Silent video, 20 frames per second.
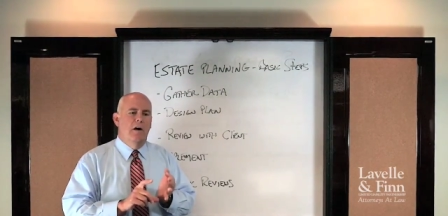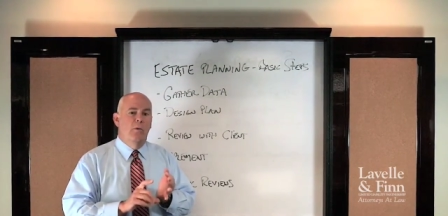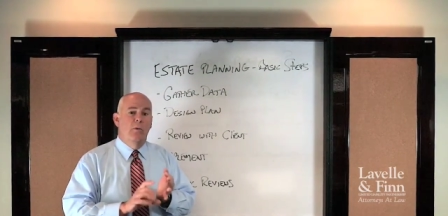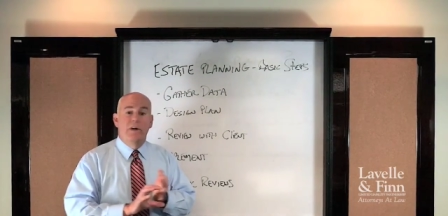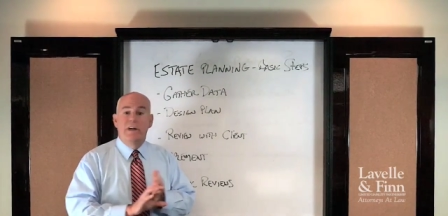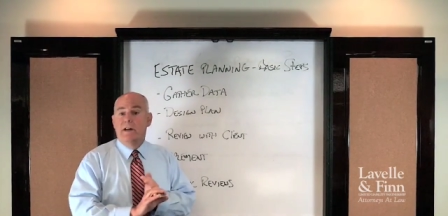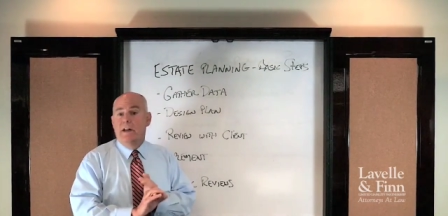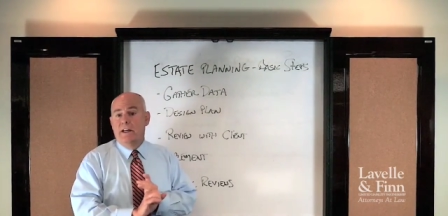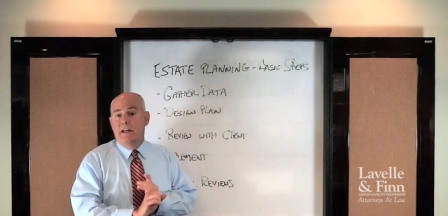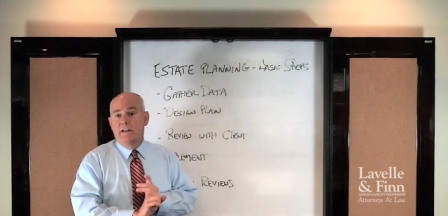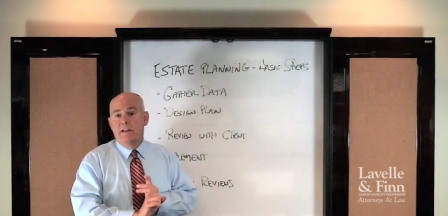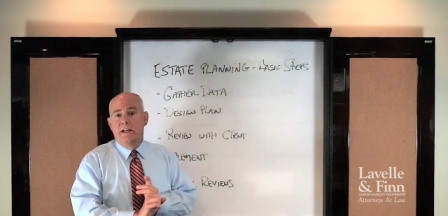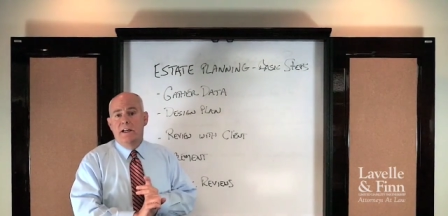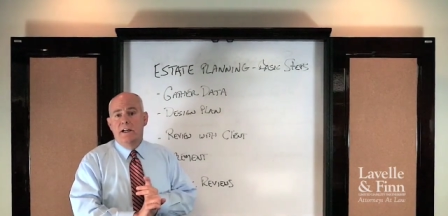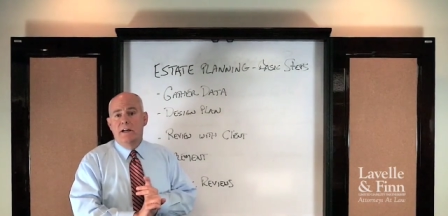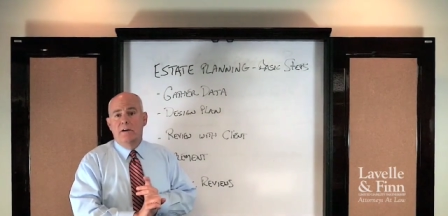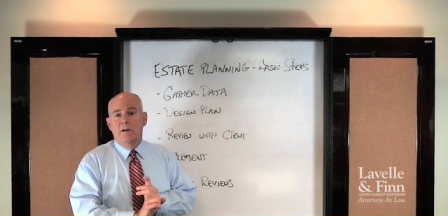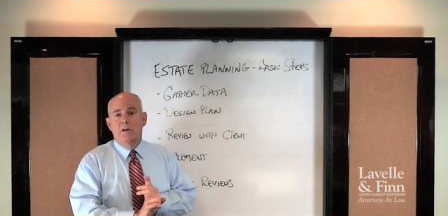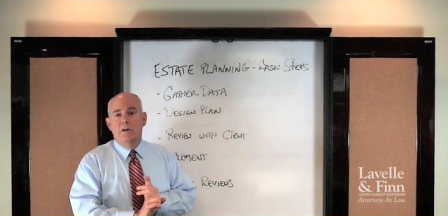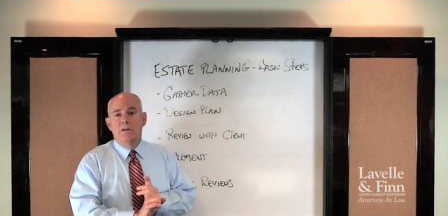We need to
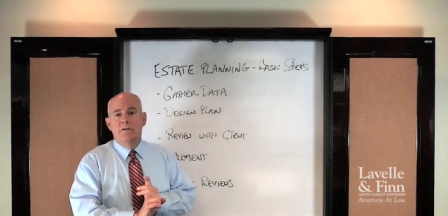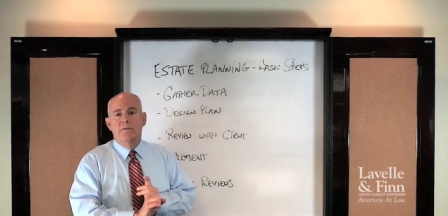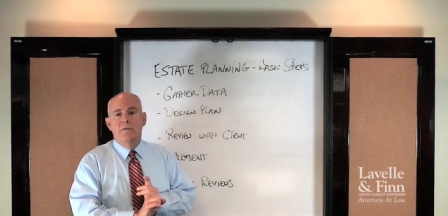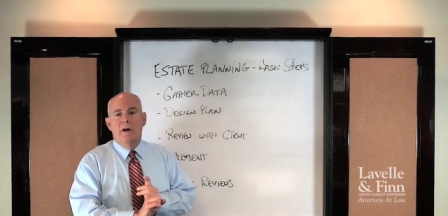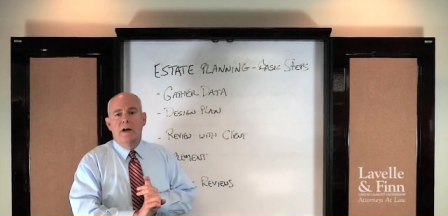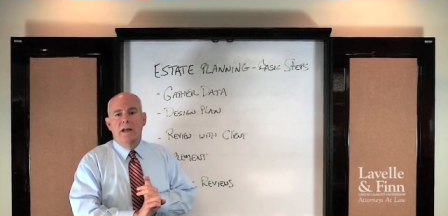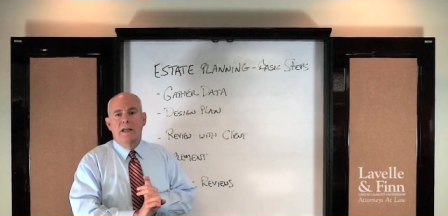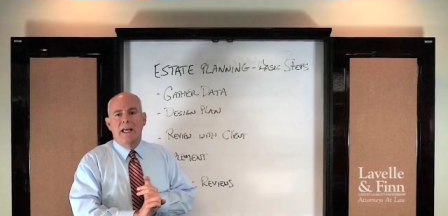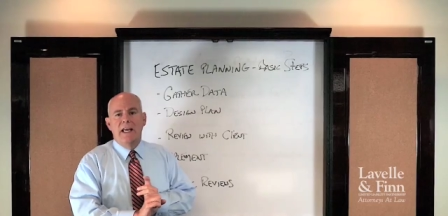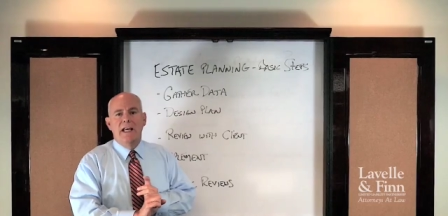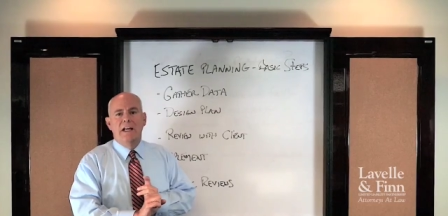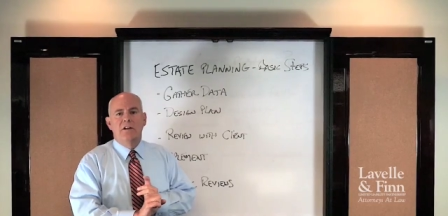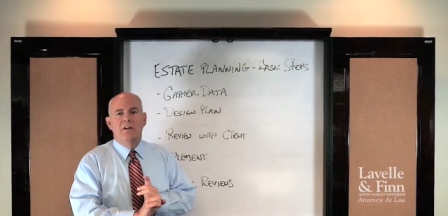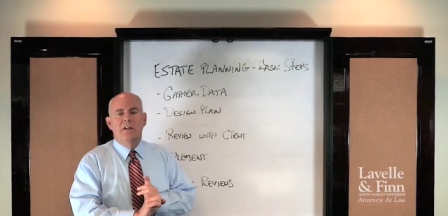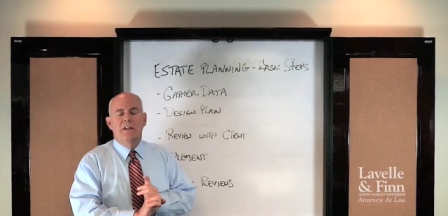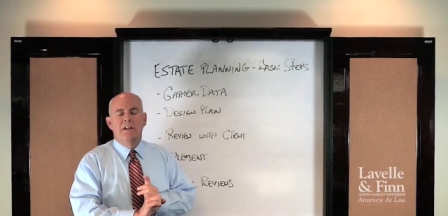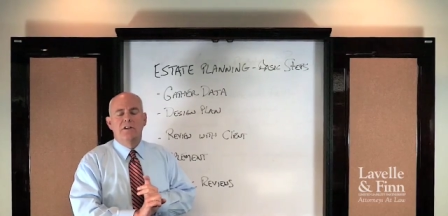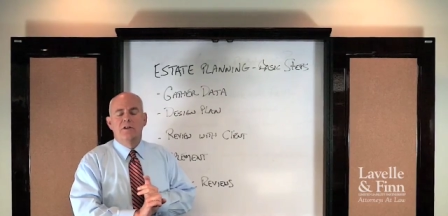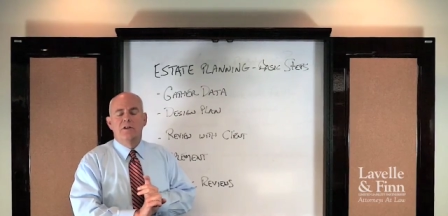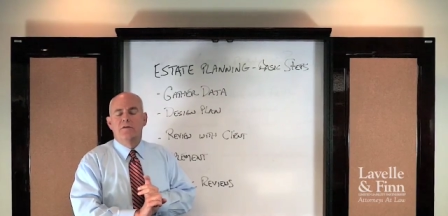get a good
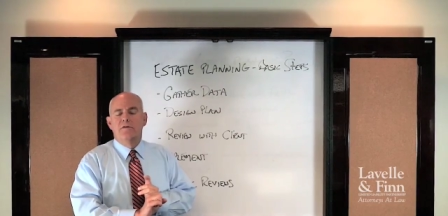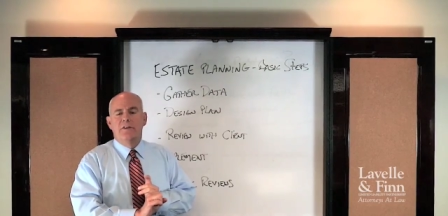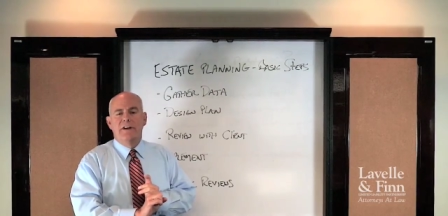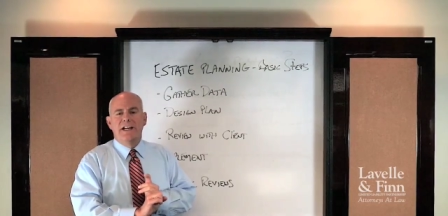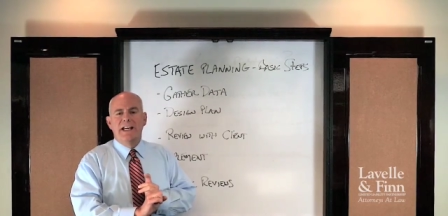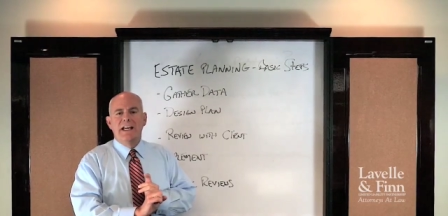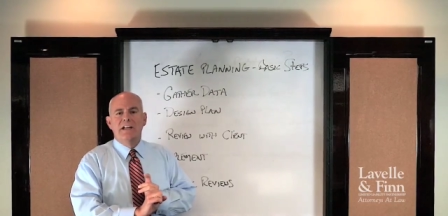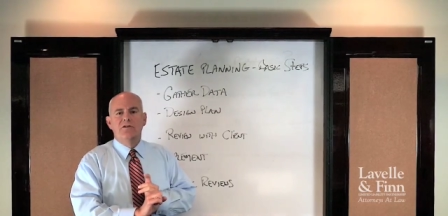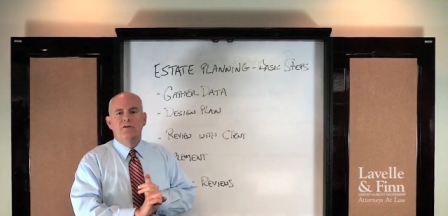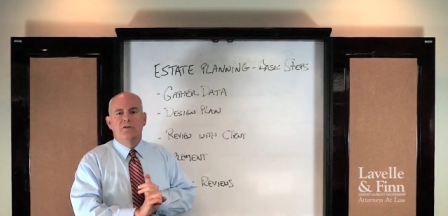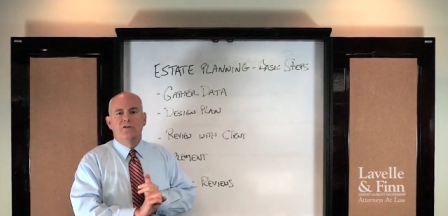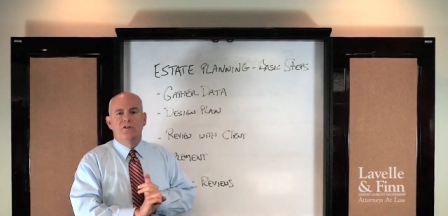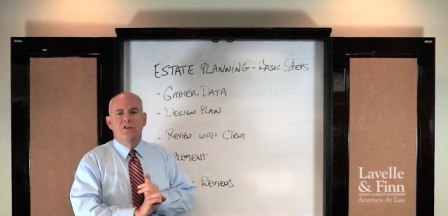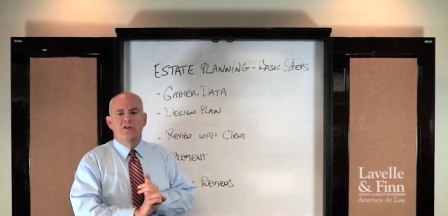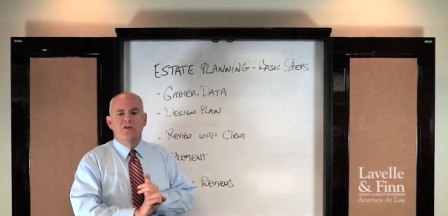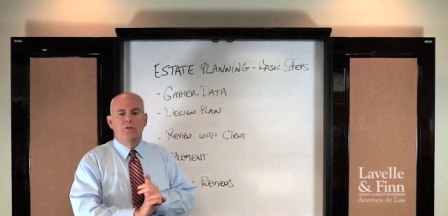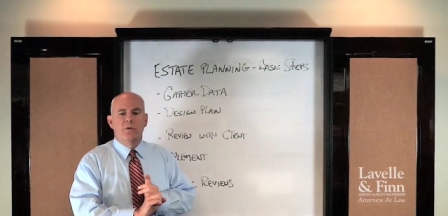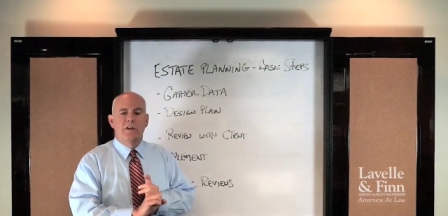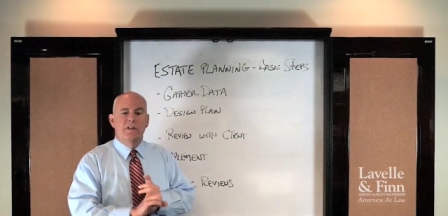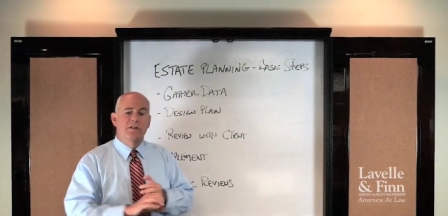handle on your financial
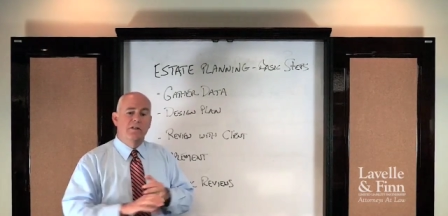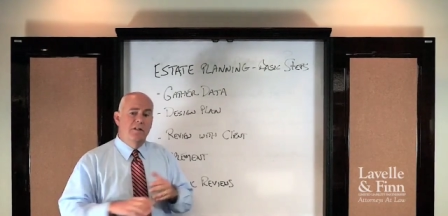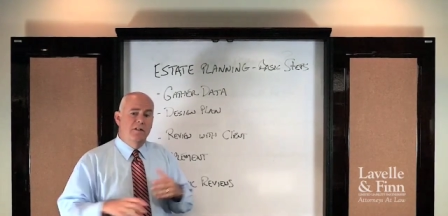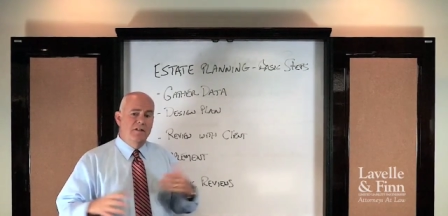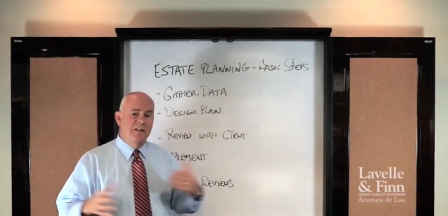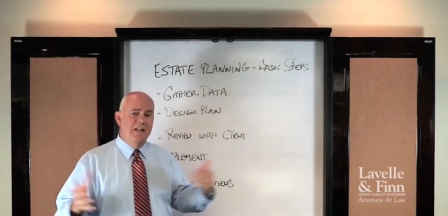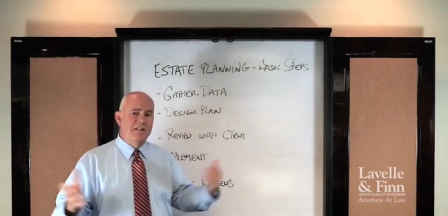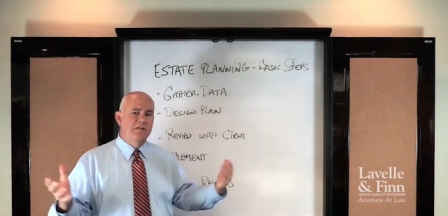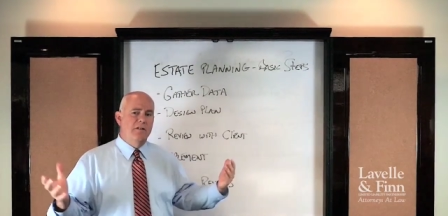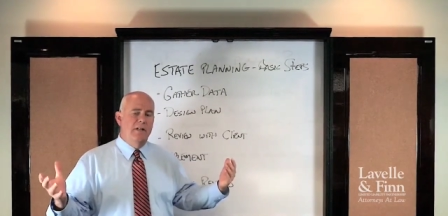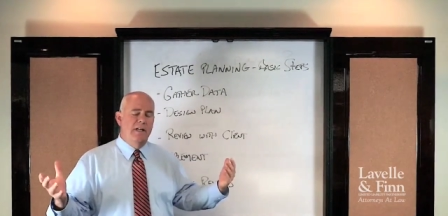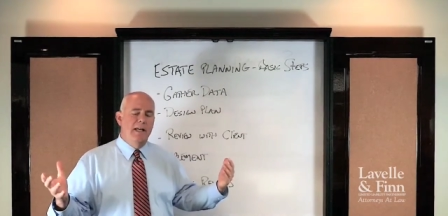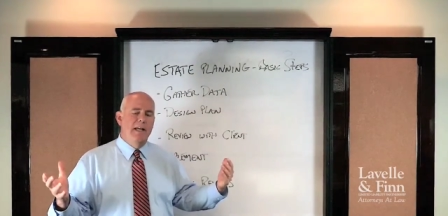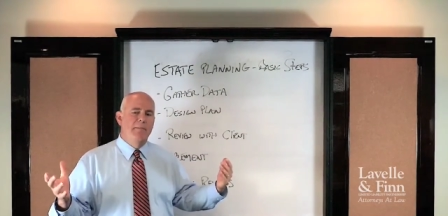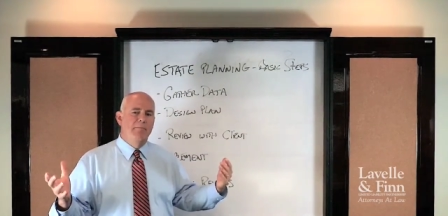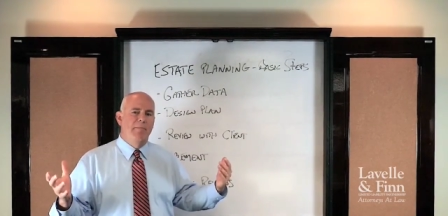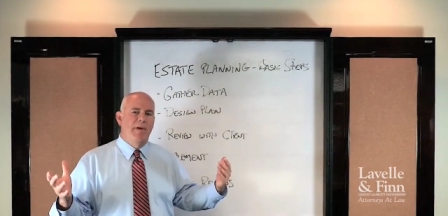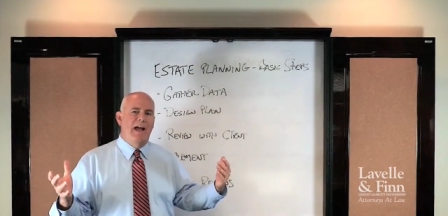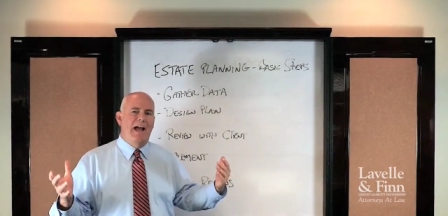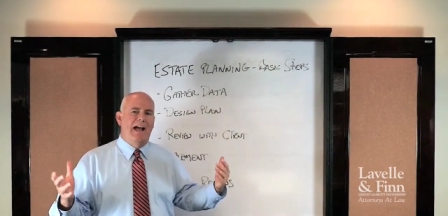situation because that's going to
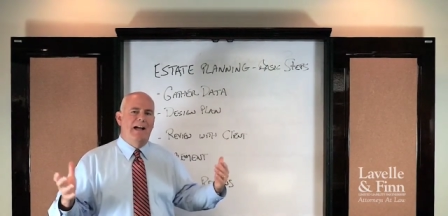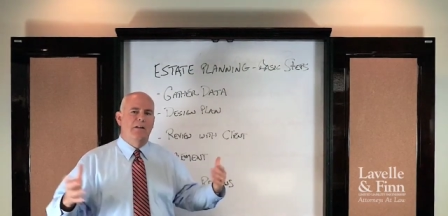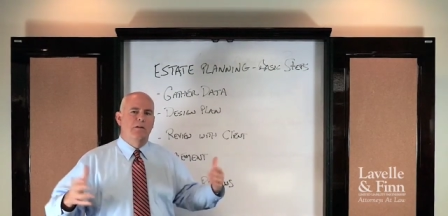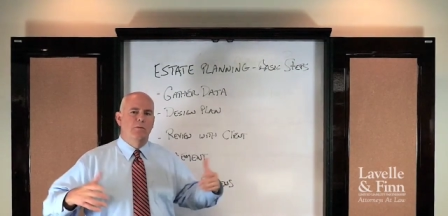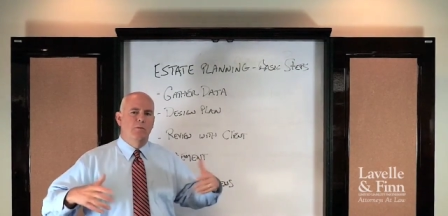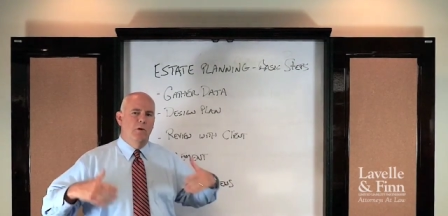impact